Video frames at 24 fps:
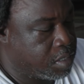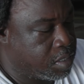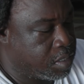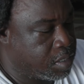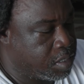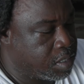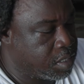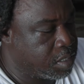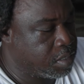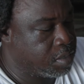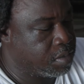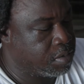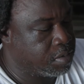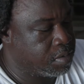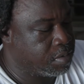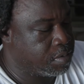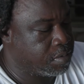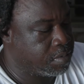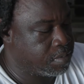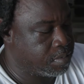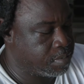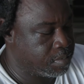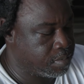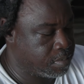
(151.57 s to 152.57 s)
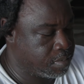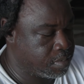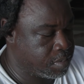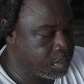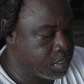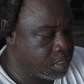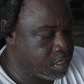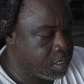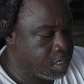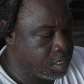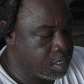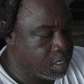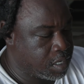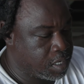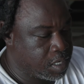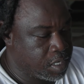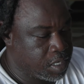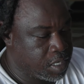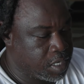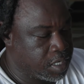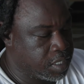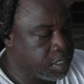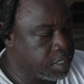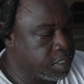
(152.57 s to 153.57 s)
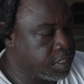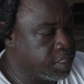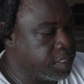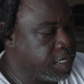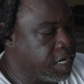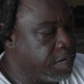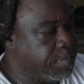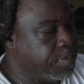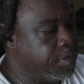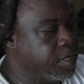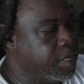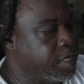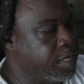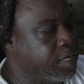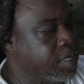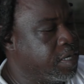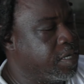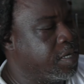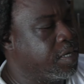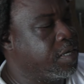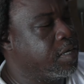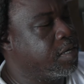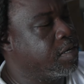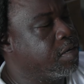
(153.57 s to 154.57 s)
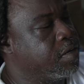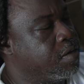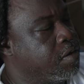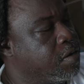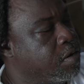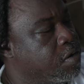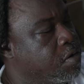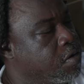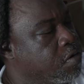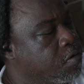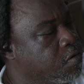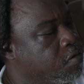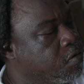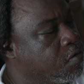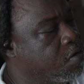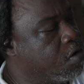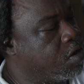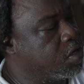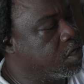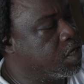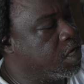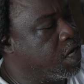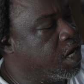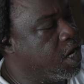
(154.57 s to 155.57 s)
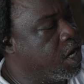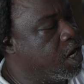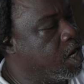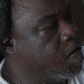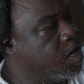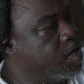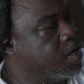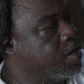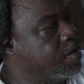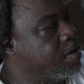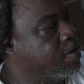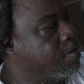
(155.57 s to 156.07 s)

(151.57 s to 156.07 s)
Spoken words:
You know, and staple it across the head.